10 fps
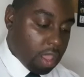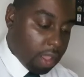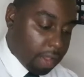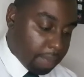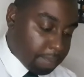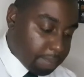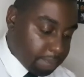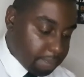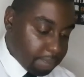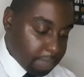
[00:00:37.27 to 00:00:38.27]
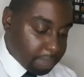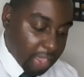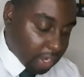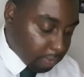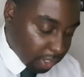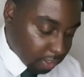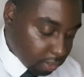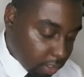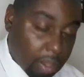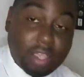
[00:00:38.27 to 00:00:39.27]
But anyway,
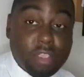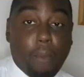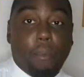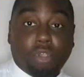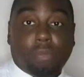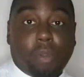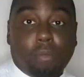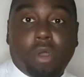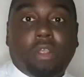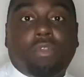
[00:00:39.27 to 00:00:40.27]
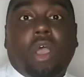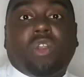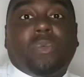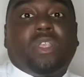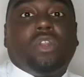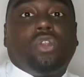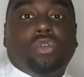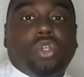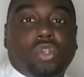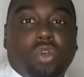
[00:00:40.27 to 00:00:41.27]
I say possibly. I'm not 100%
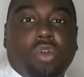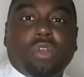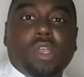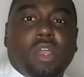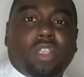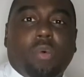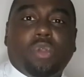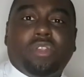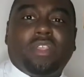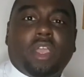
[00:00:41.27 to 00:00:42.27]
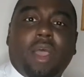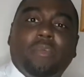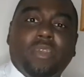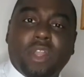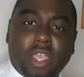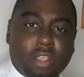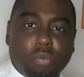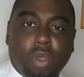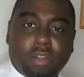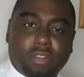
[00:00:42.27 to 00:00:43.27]
too sure because I want to stay up to date as
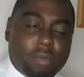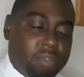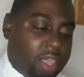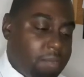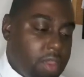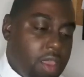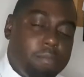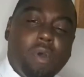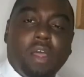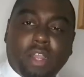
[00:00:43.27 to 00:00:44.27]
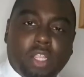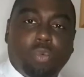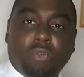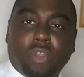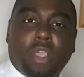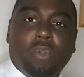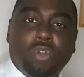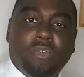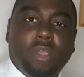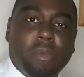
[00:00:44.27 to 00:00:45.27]
well at the same time. But that's one thing, a
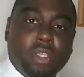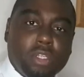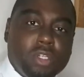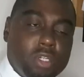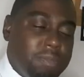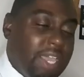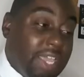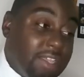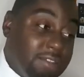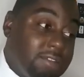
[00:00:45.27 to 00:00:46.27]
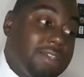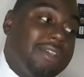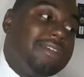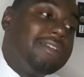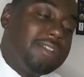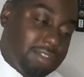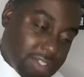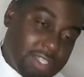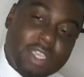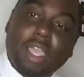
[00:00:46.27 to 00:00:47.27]
good thing about YouTube is,
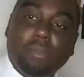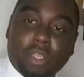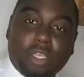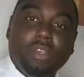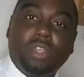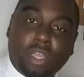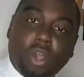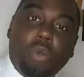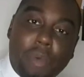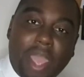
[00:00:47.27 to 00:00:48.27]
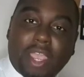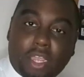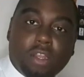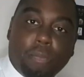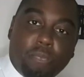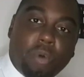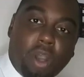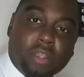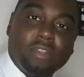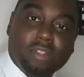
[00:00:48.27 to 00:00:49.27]
get me, you can go back in the
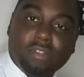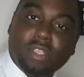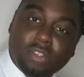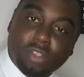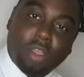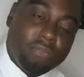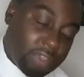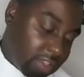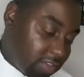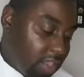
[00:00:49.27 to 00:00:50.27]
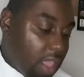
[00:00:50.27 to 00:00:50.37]
past and see certain things.